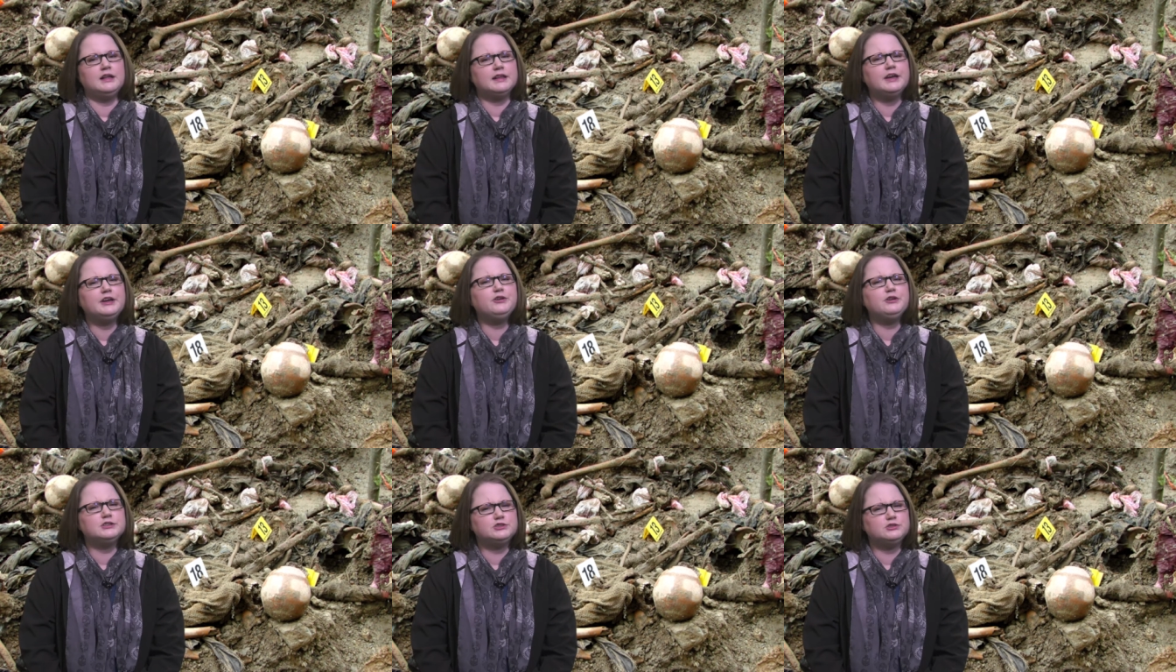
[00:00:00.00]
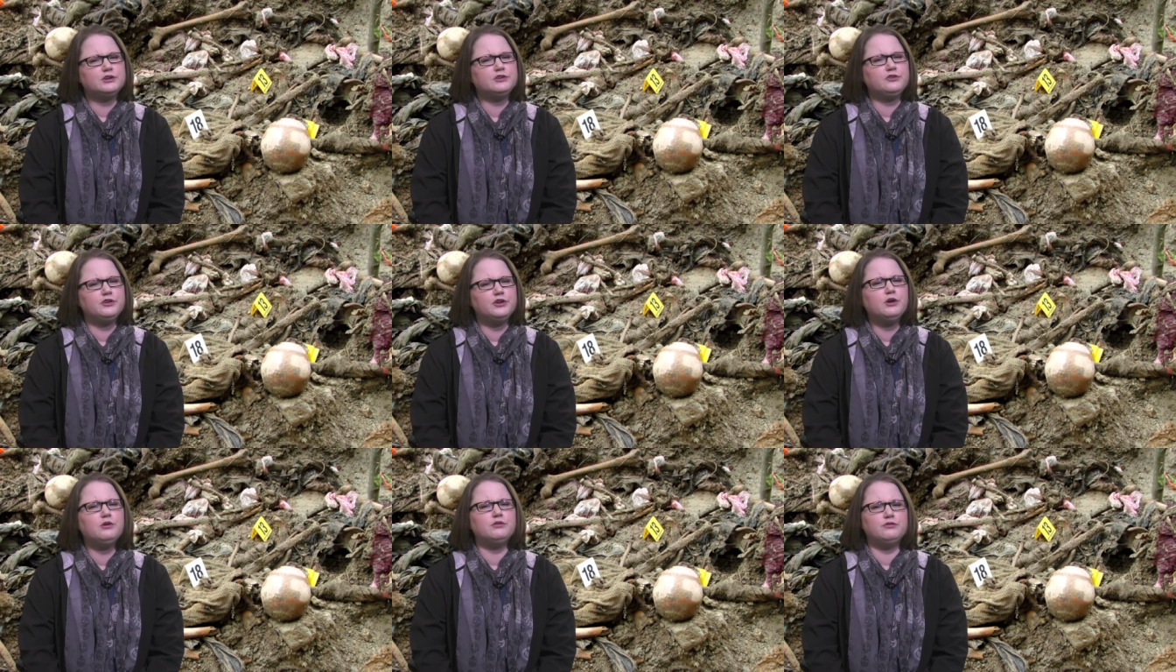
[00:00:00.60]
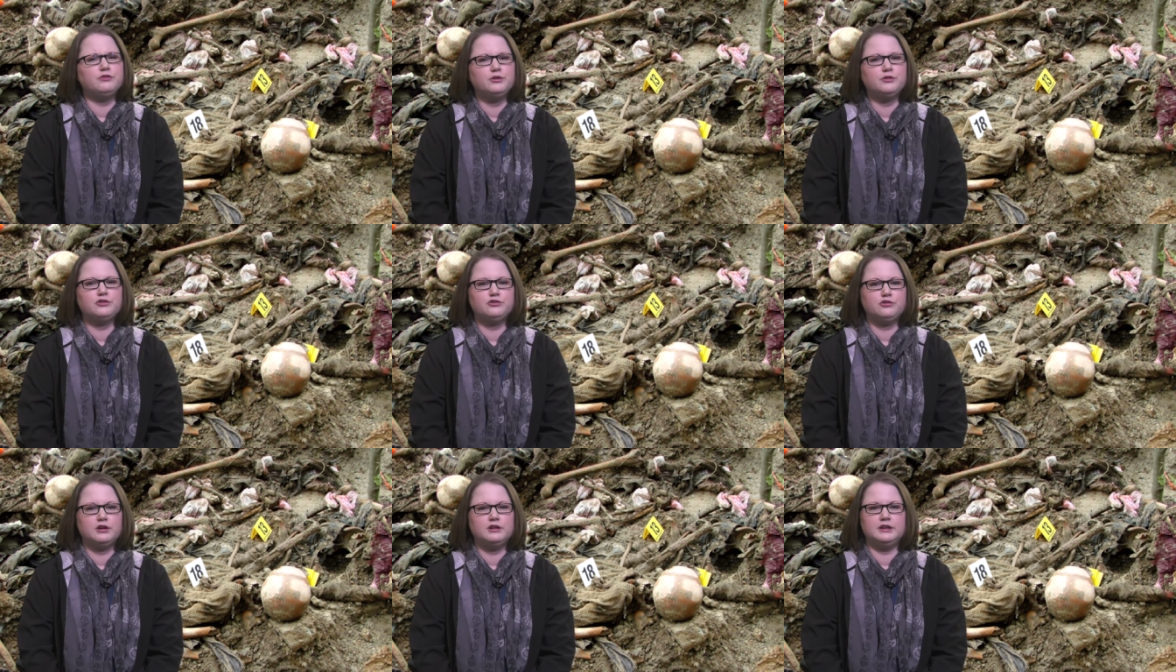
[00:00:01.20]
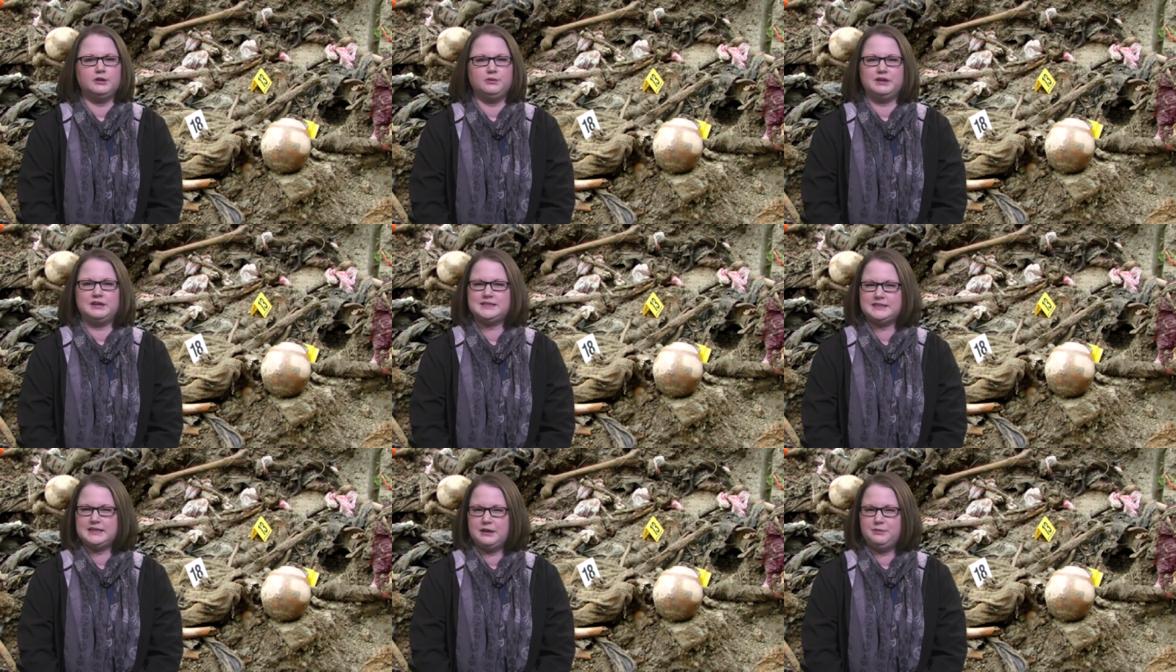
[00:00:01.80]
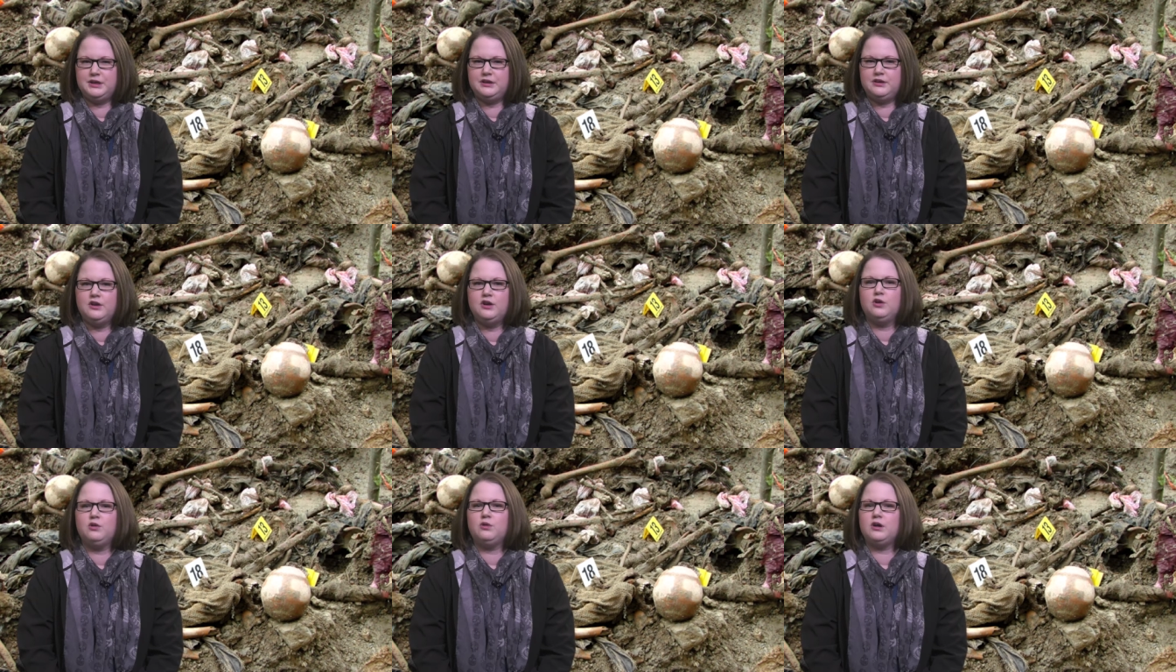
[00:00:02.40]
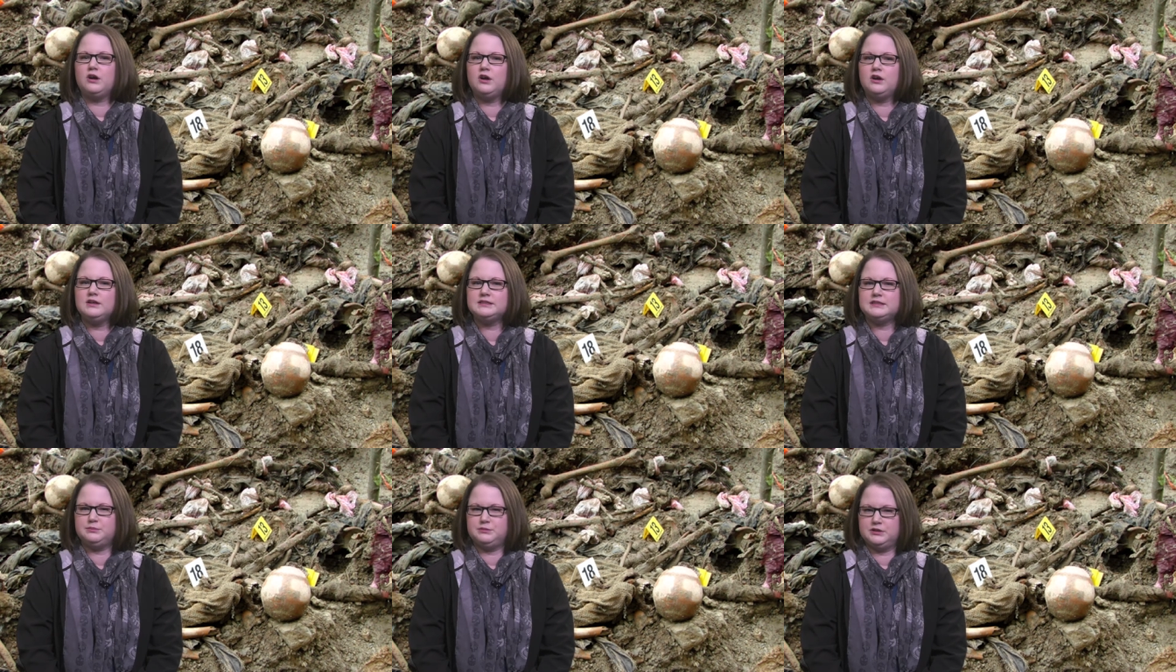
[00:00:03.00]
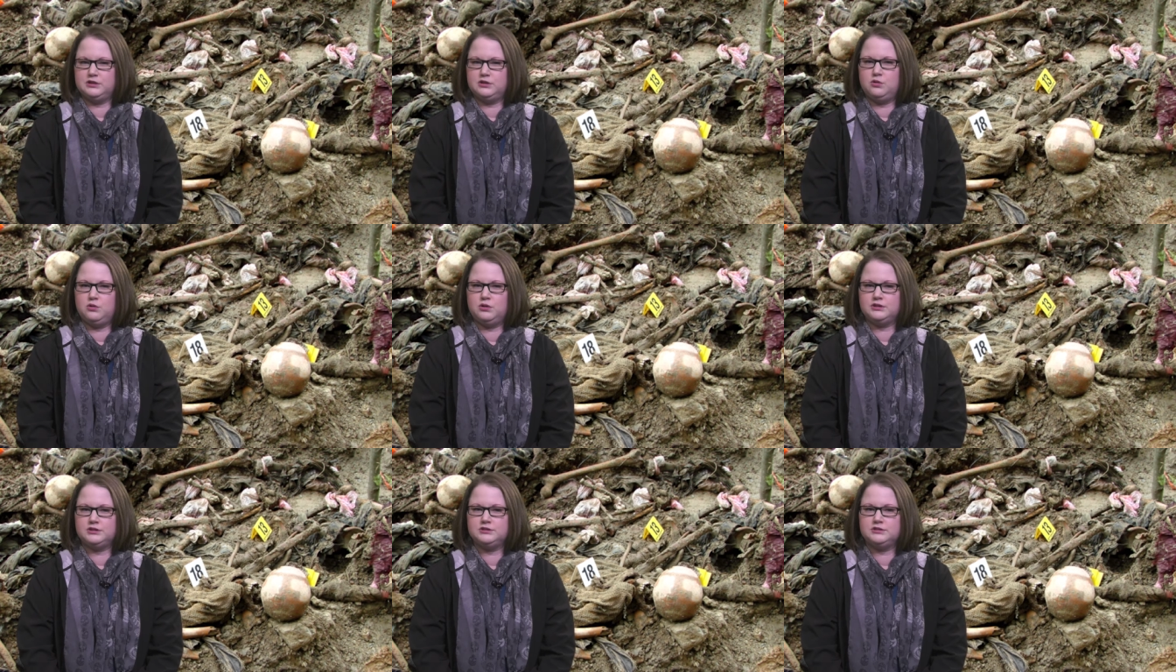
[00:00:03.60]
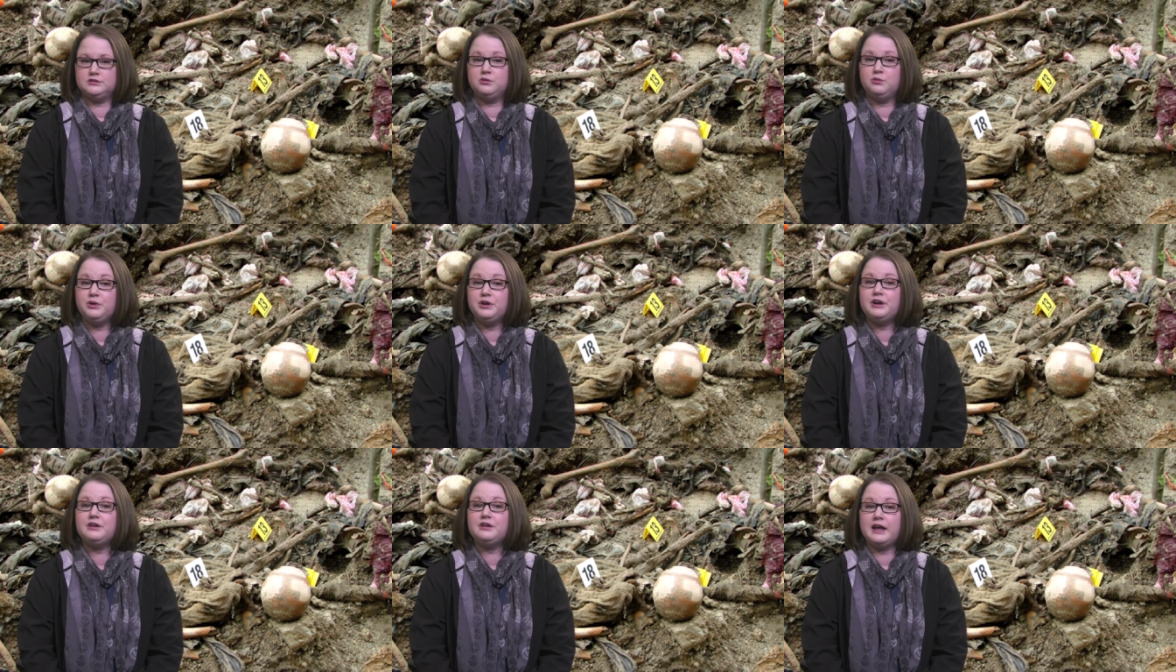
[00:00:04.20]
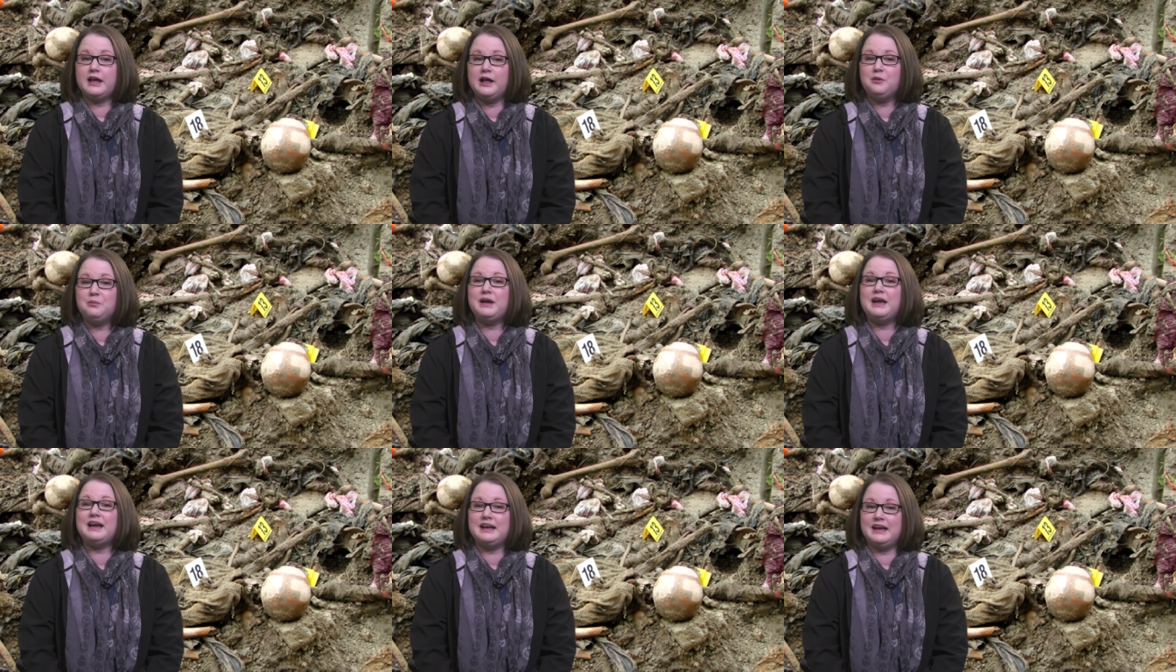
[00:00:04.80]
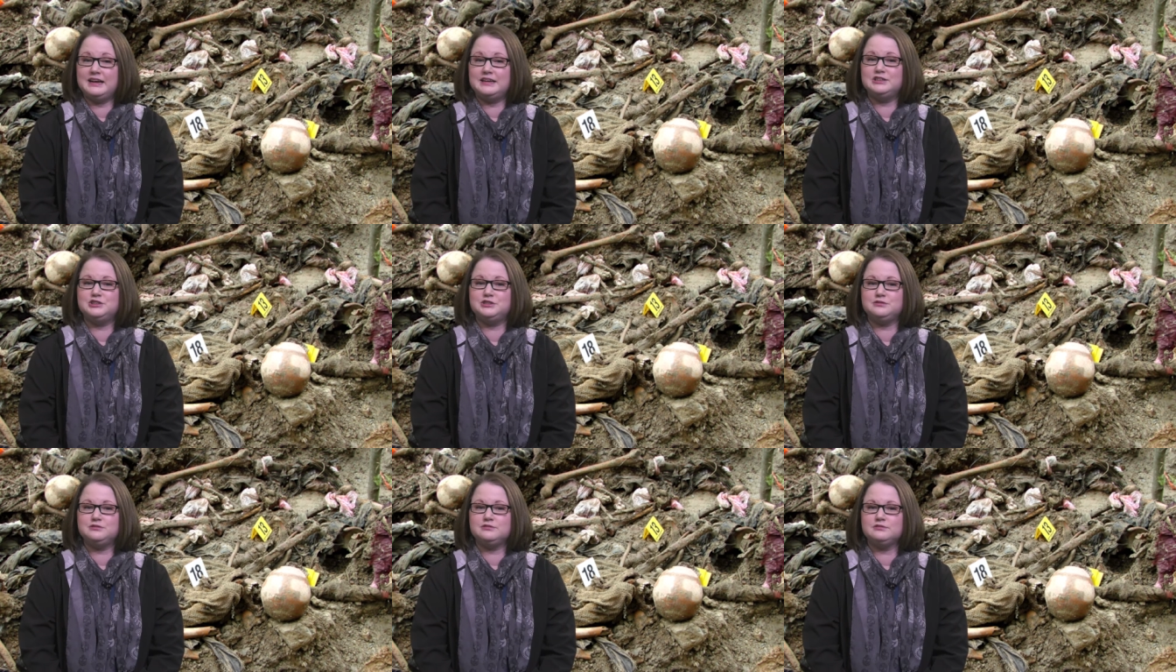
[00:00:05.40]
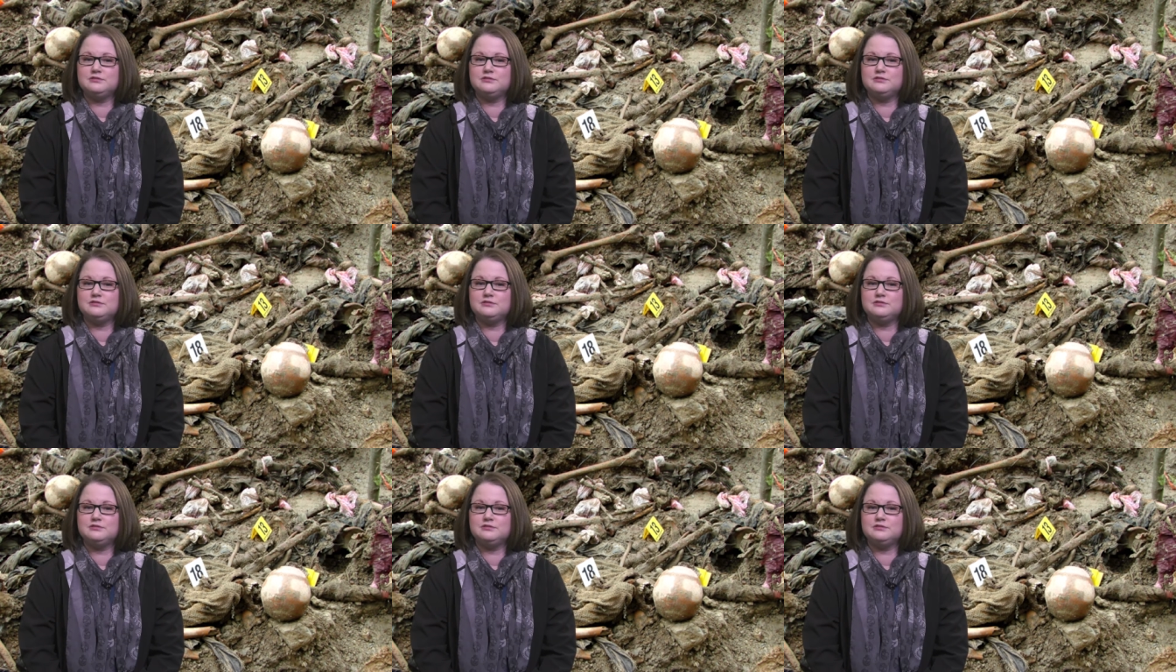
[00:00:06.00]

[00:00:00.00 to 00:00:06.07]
Let your instructor know if you are struggling with an assignment or a concept in the course. We're here to help and guide you.